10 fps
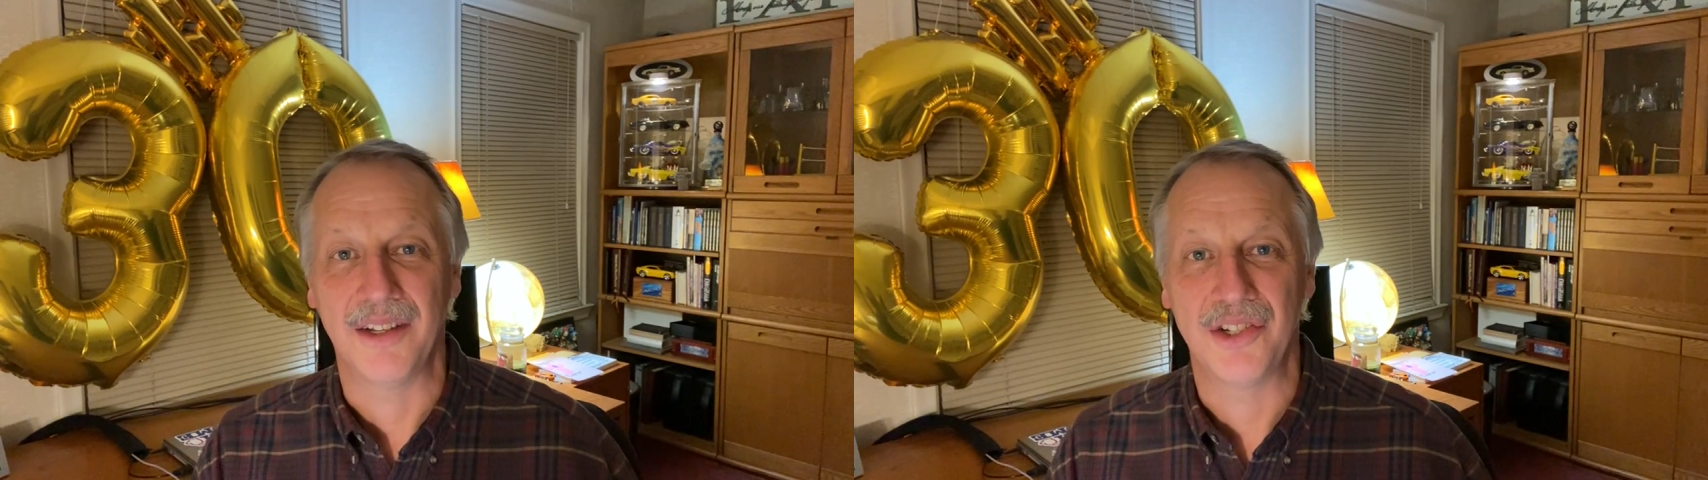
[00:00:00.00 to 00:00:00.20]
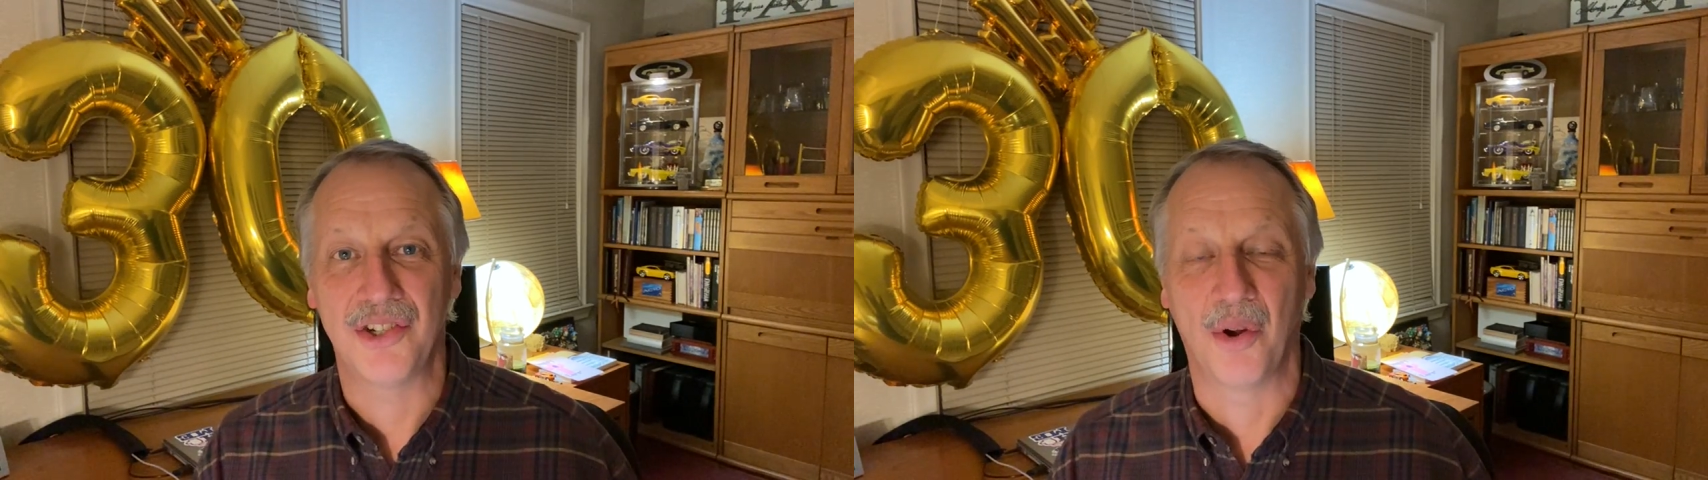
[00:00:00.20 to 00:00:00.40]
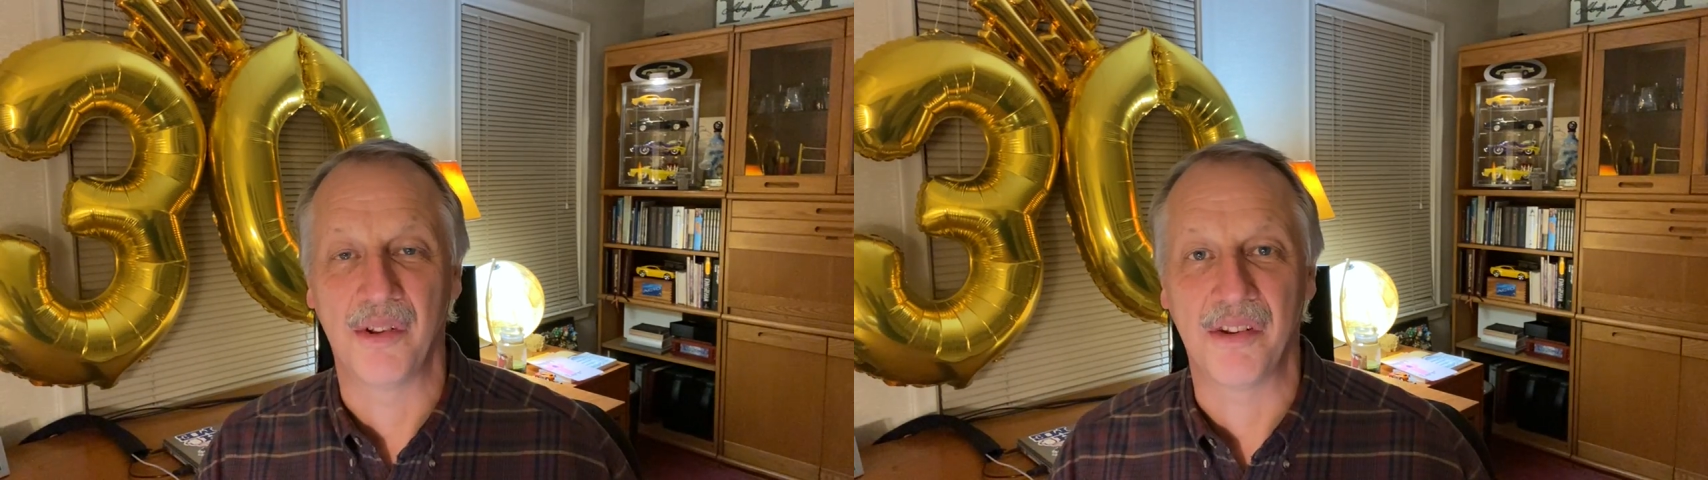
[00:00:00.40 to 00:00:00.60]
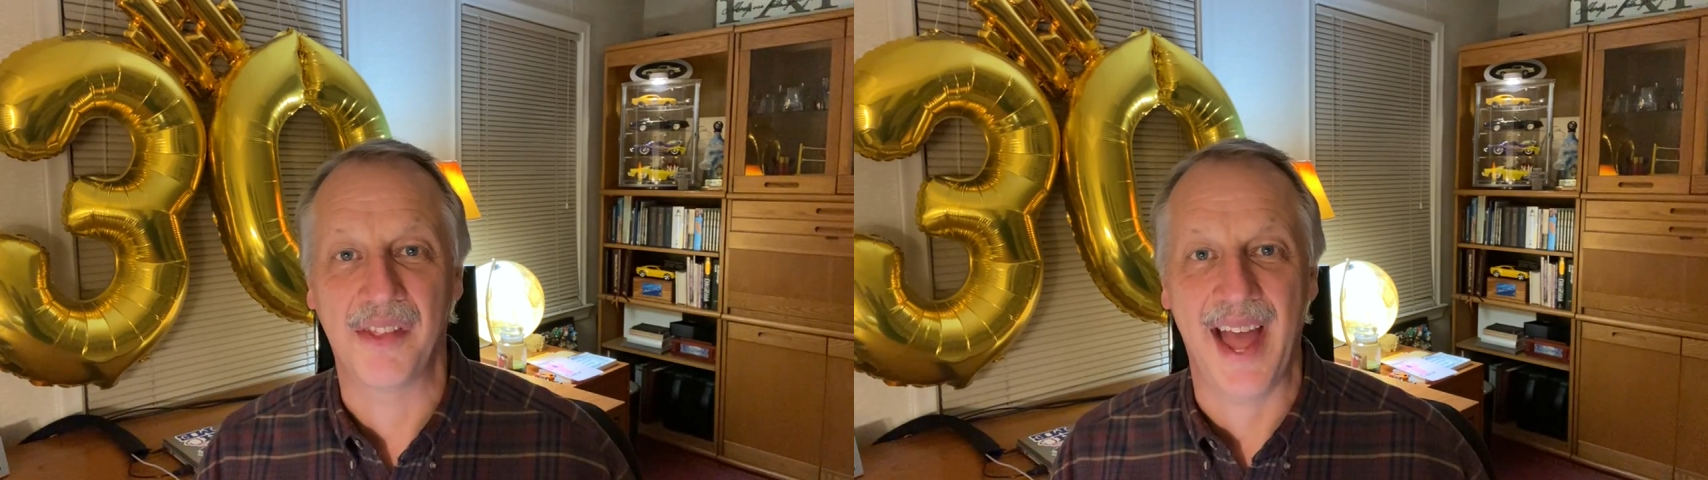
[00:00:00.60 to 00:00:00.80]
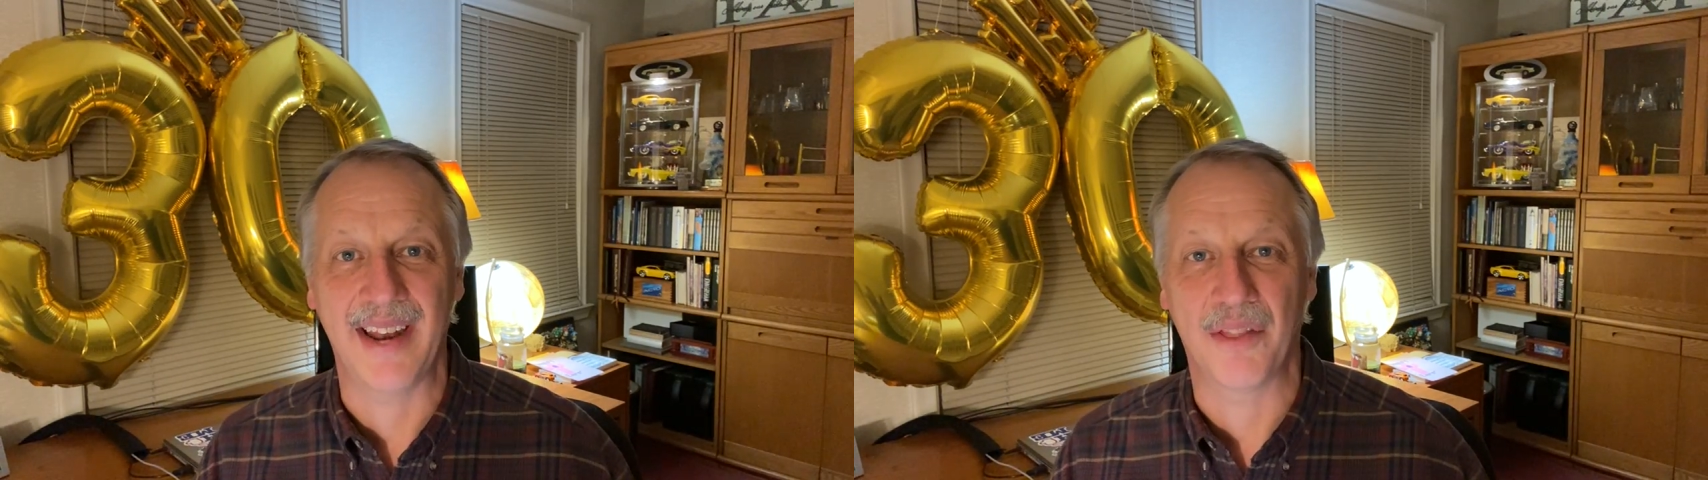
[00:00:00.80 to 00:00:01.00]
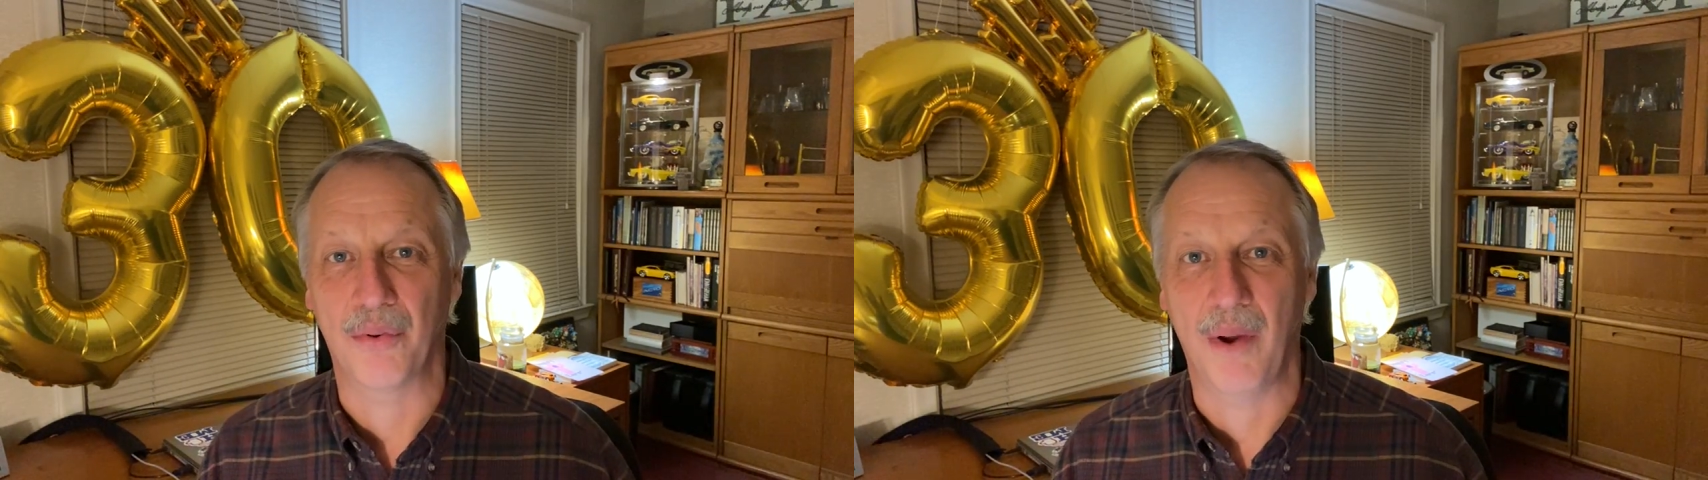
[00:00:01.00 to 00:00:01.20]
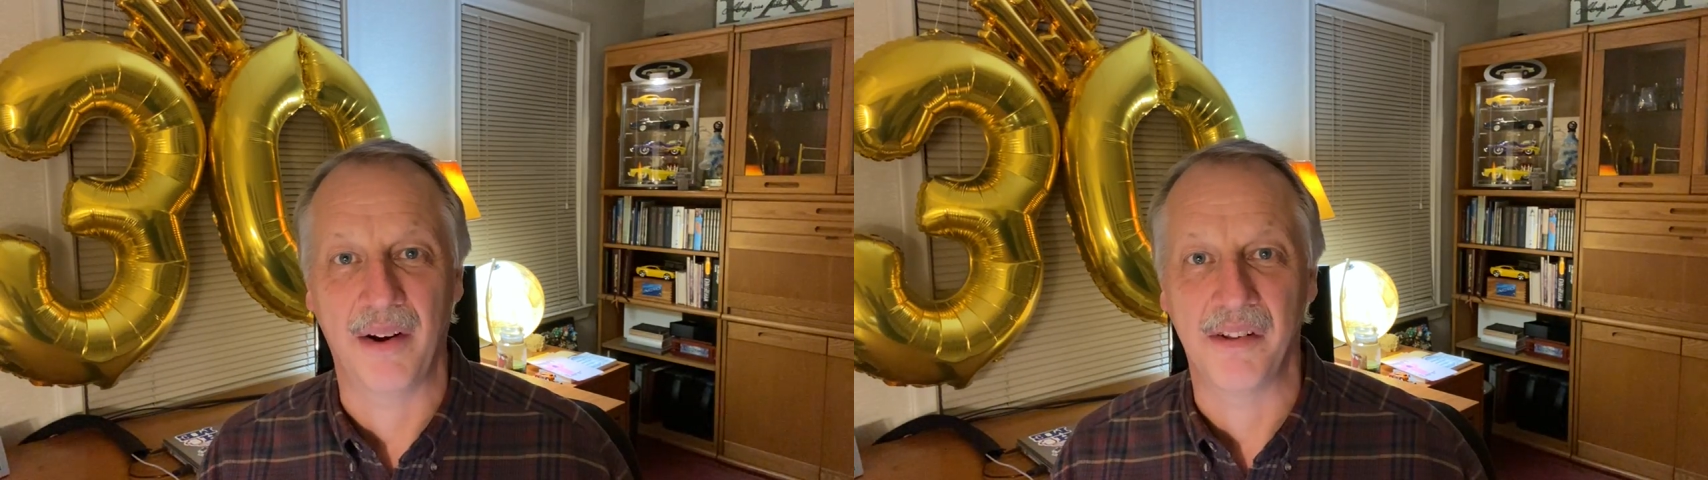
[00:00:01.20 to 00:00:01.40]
shows us that throughout